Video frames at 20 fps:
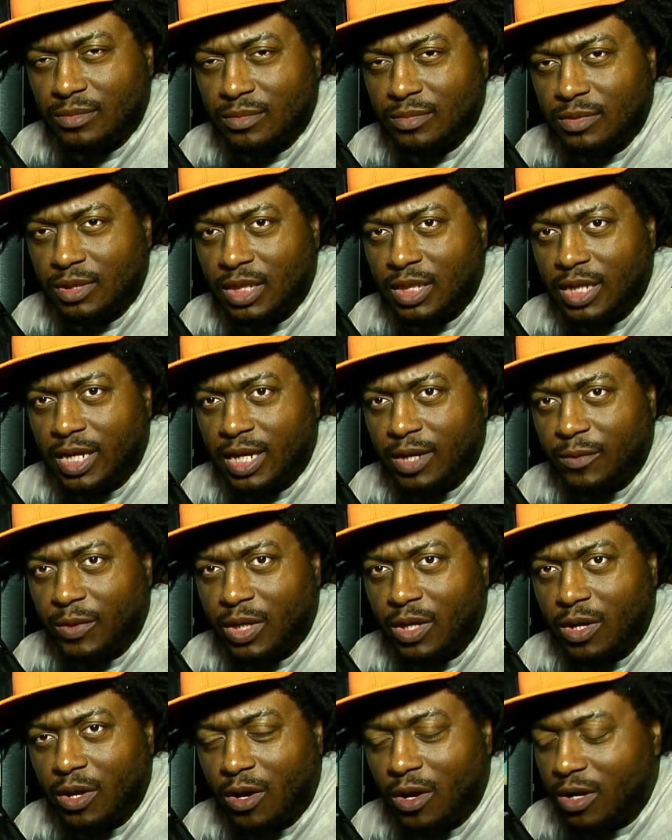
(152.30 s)
in that
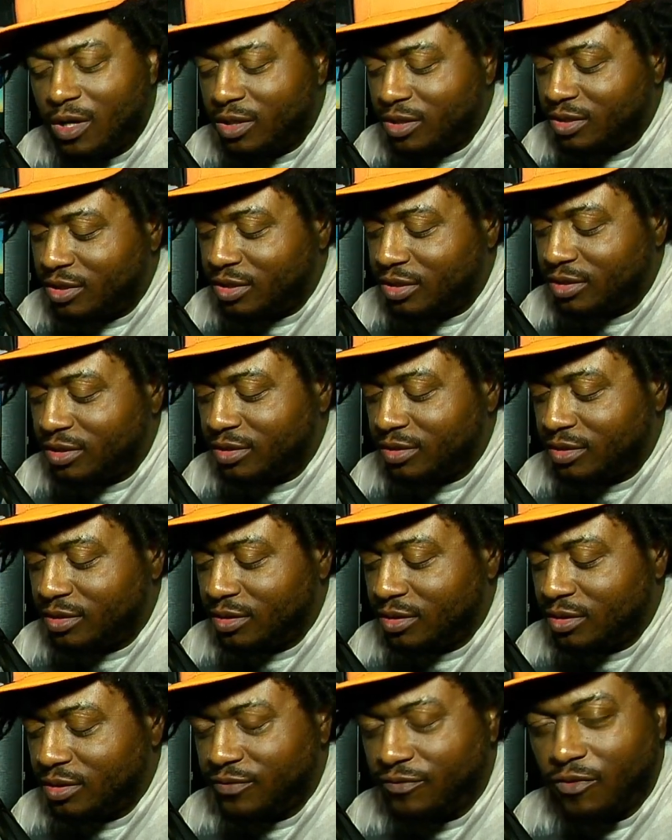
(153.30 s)
regards
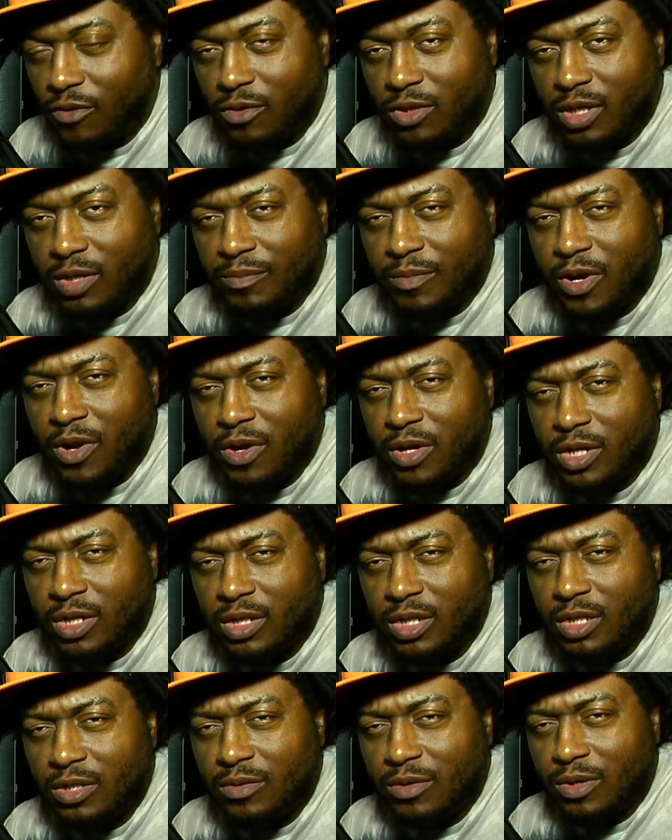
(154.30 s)
for the American
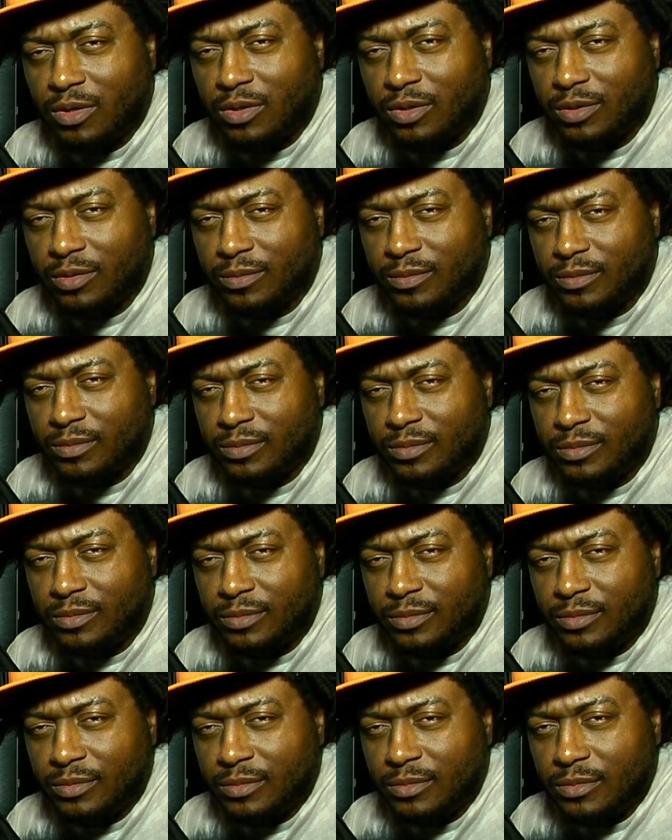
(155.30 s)
Negro.
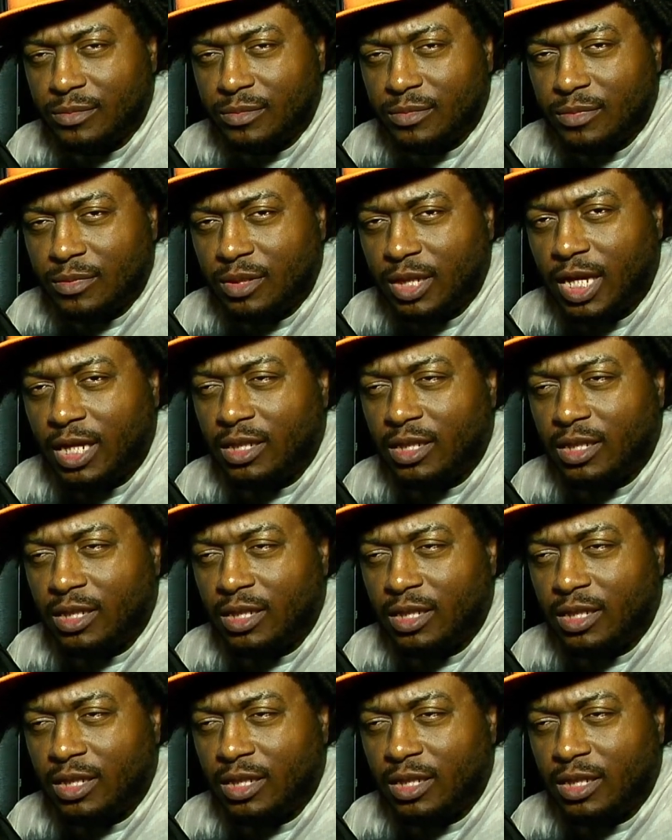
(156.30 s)
They